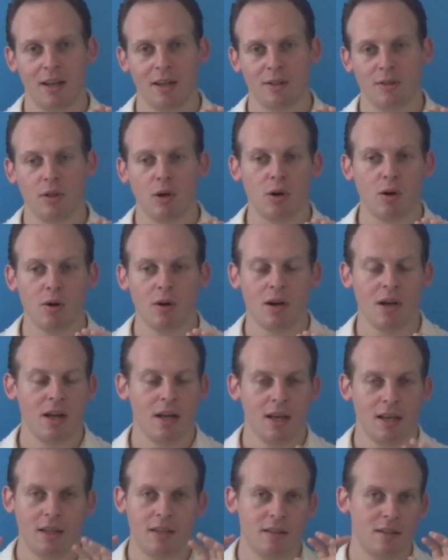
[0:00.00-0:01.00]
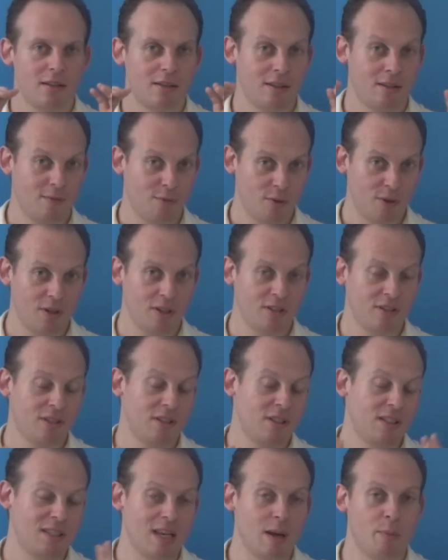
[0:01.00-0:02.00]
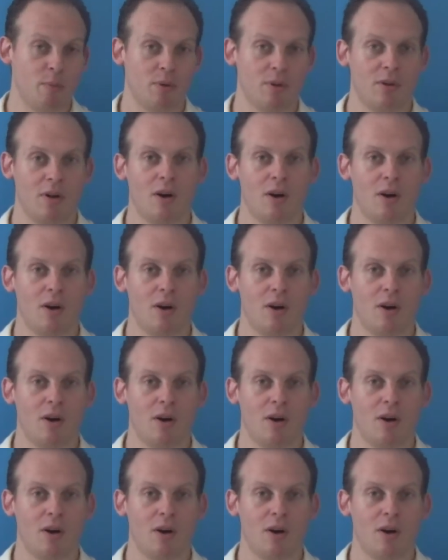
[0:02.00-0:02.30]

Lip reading: So, here's an example.